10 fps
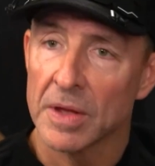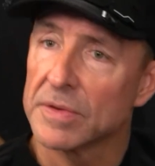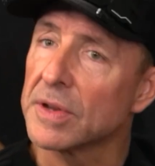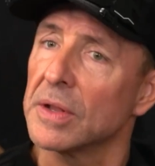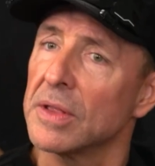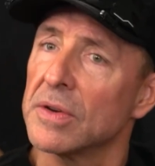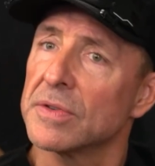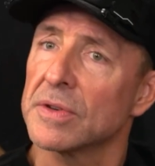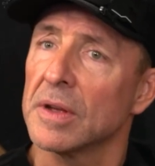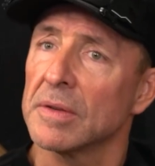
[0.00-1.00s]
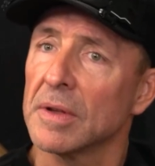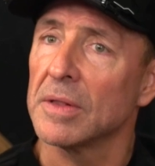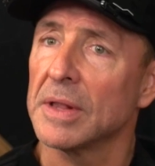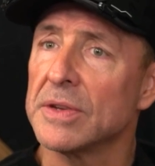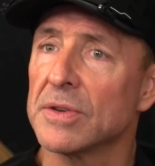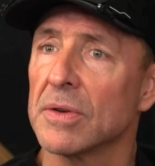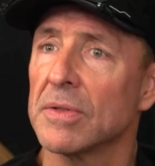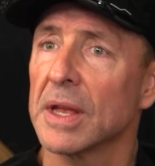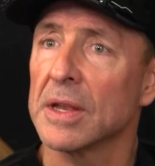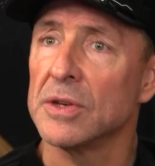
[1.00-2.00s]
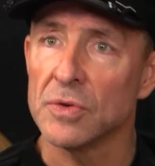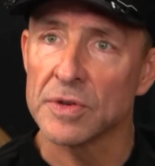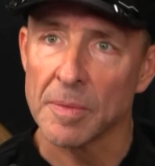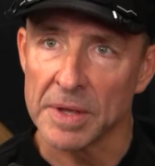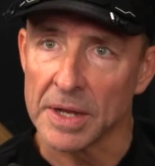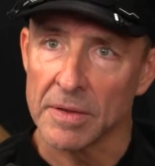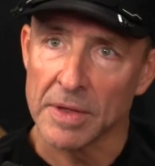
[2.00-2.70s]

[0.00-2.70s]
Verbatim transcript: suddenly there's a, laser that can do something